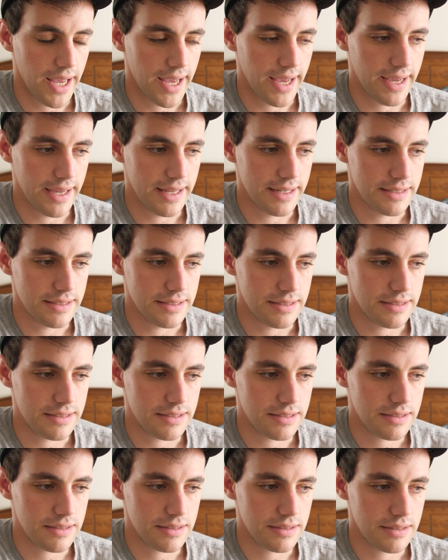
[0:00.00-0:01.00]
And
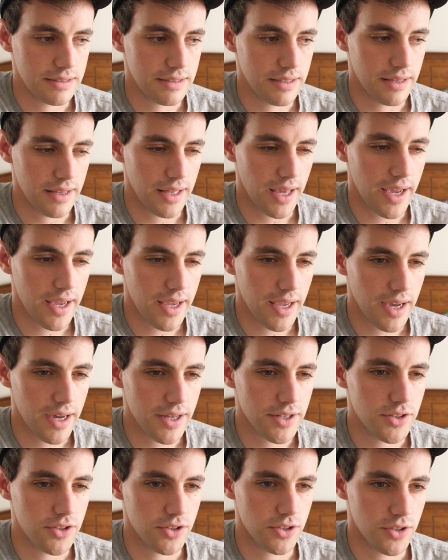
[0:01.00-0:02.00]
they
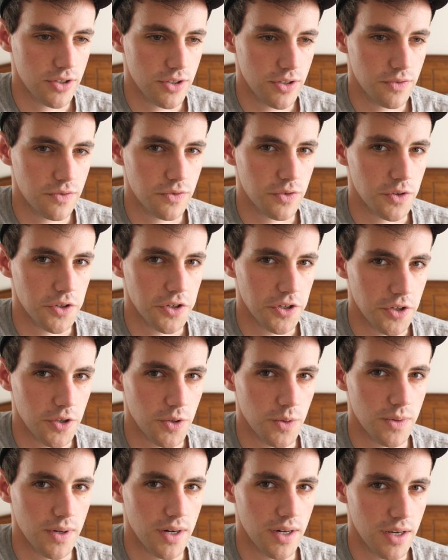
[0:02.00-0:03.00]
are due for a
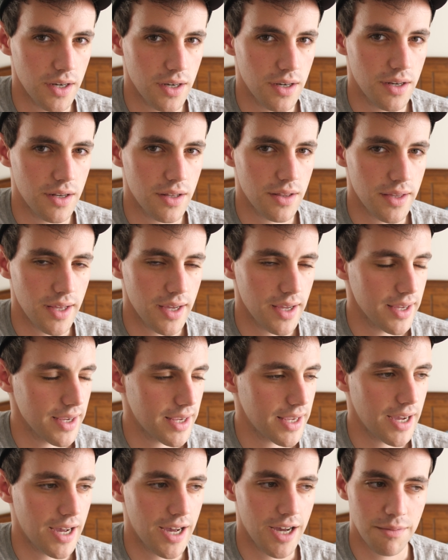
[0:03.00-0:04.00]
new one. They
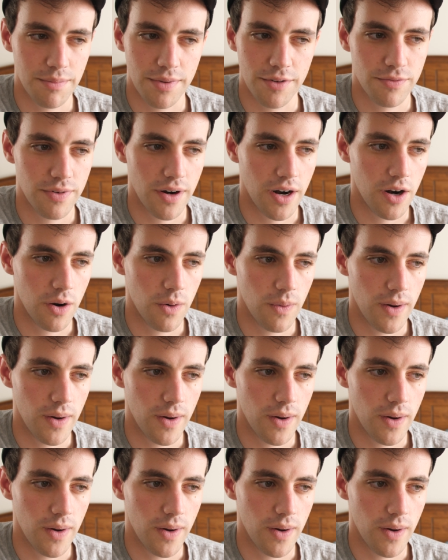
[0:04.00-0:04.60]
can't be far